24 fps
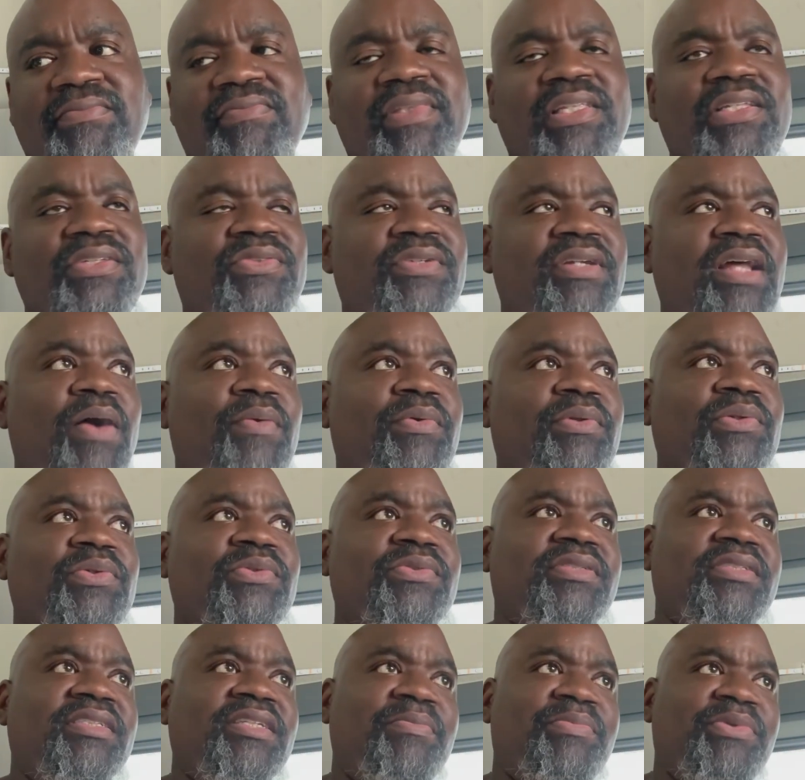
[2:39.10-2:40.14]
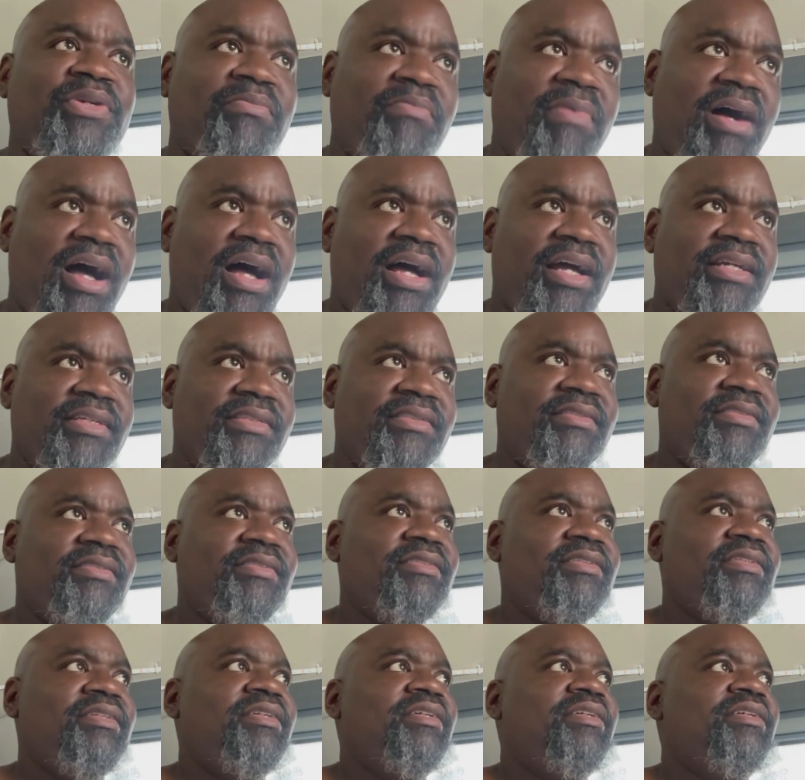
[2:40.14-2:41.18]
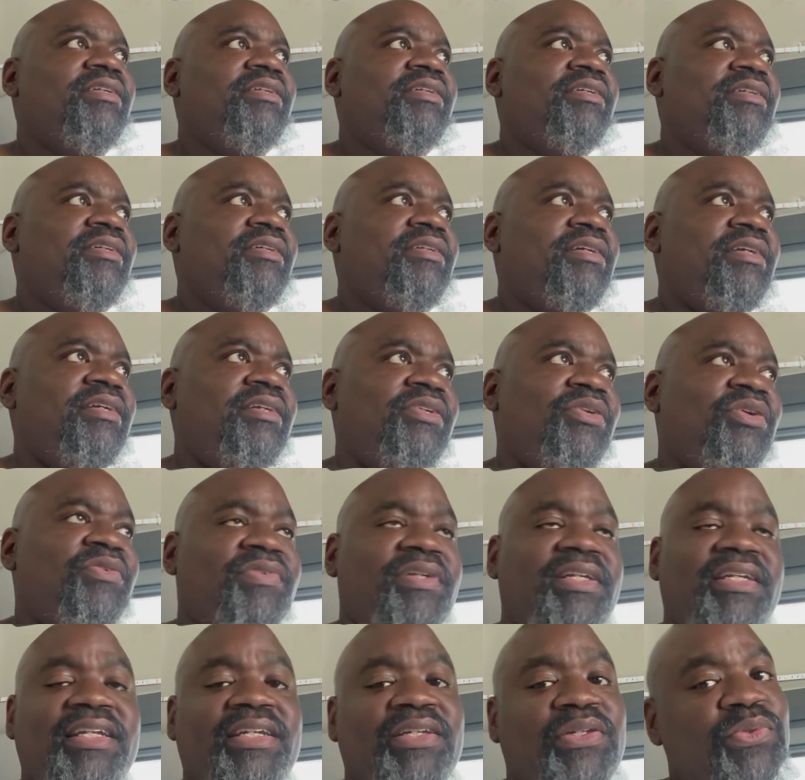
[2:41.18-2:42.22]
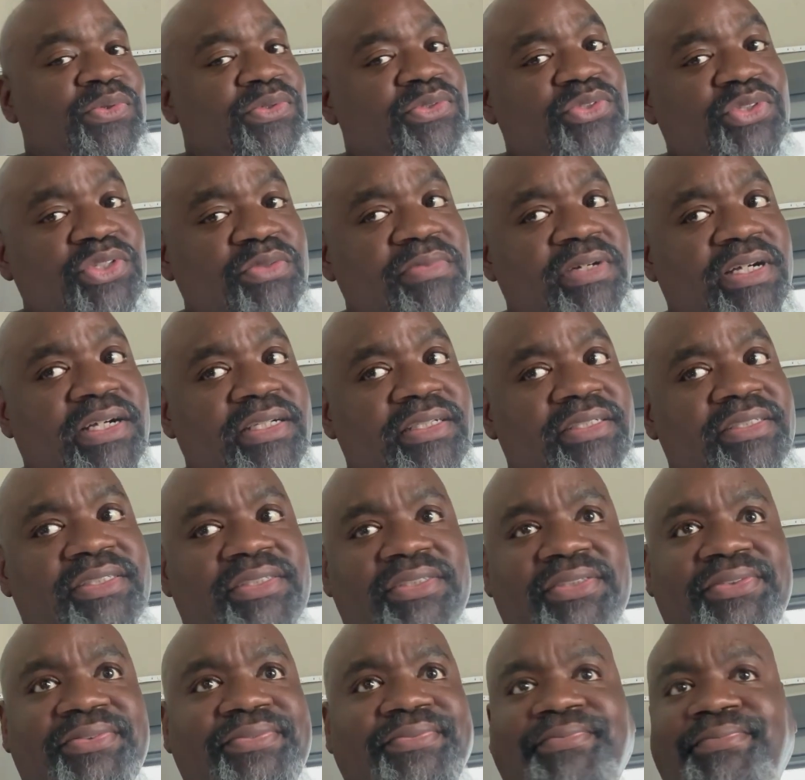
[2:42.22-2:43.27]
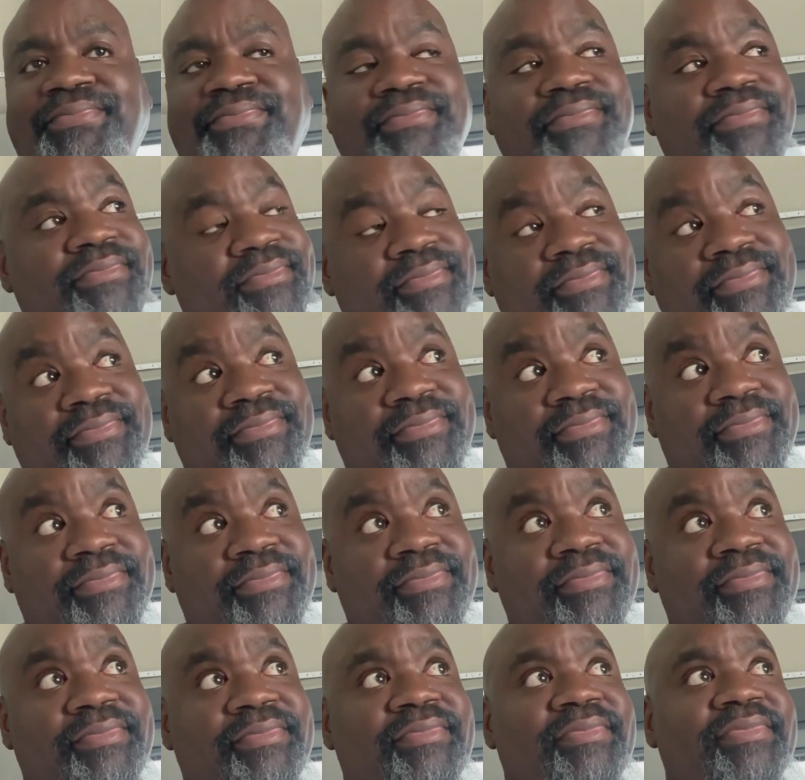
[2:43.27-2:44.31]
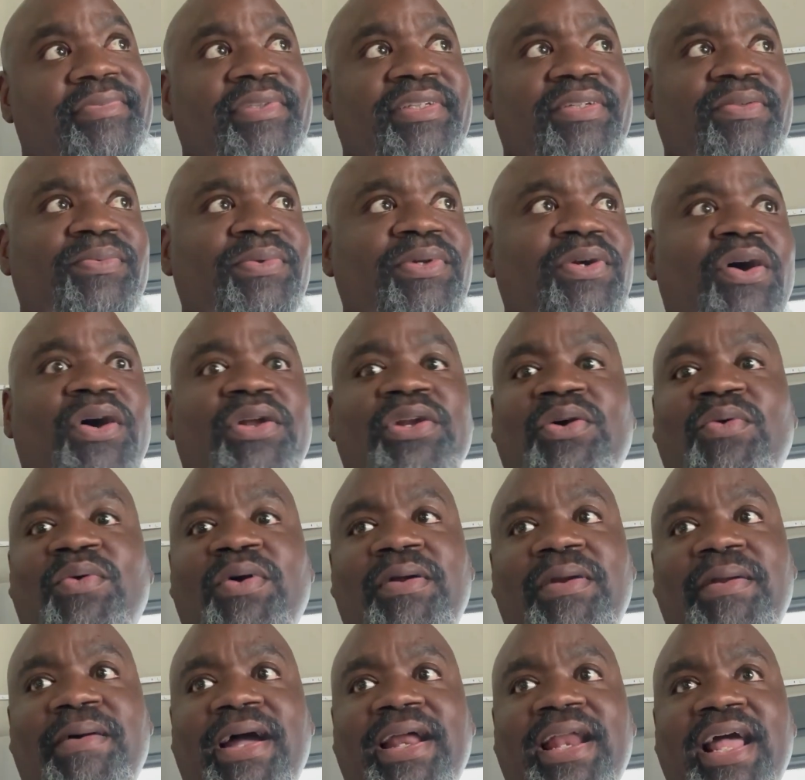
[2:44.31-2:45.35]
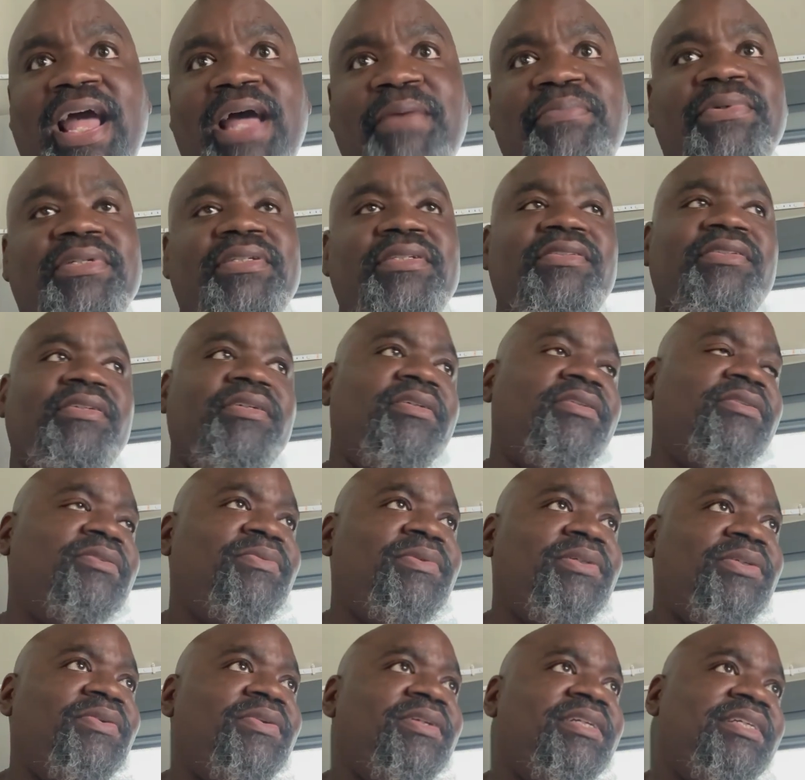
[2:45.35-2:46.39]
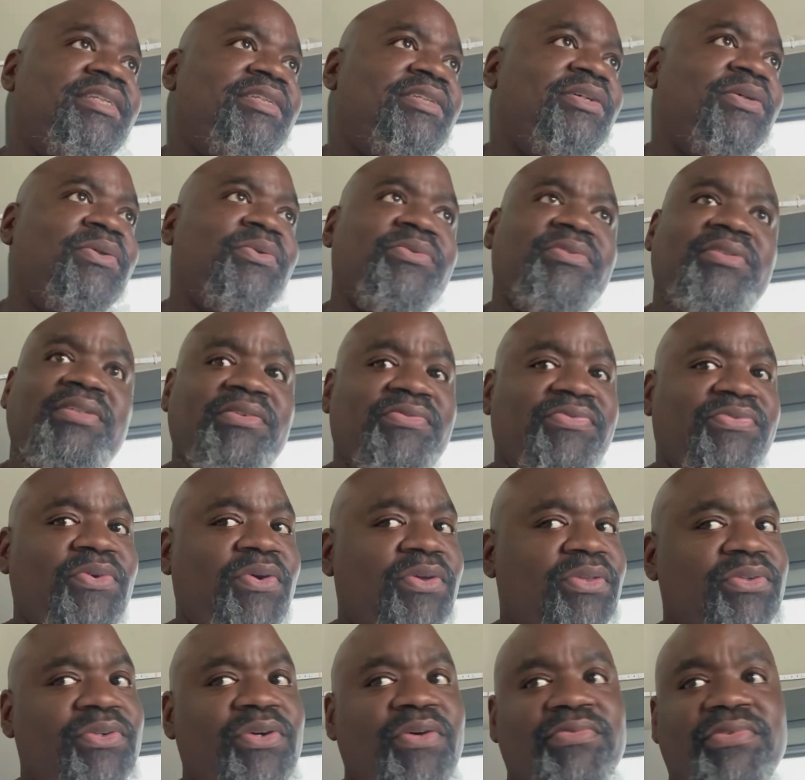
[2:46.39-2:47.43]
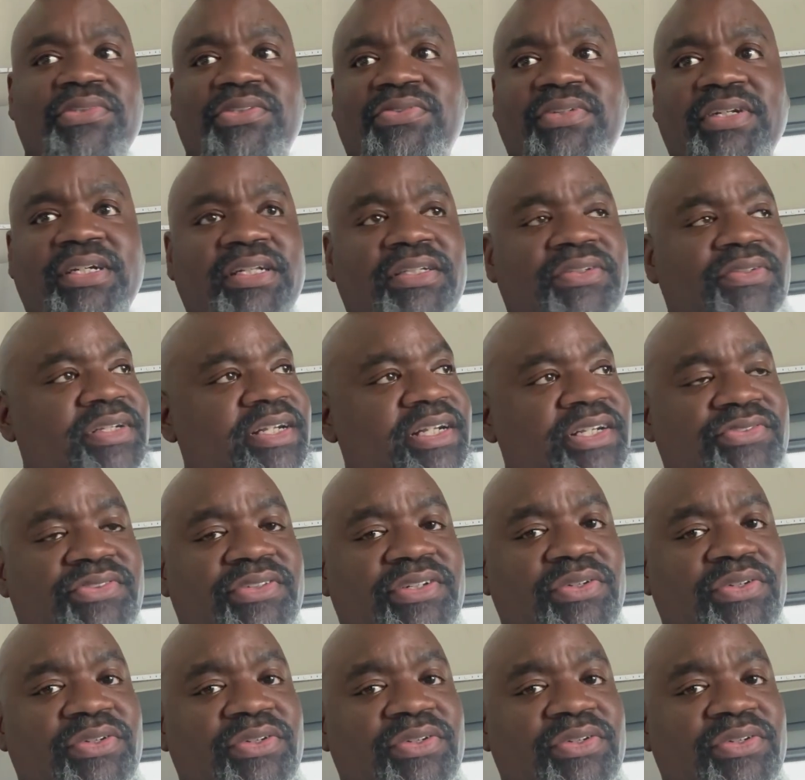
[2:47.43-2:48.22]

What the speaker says: So that will loosen up your binds. And if it gets loose too much, we all know what might happen. So we don't need no stuff falling off the trailer and injuring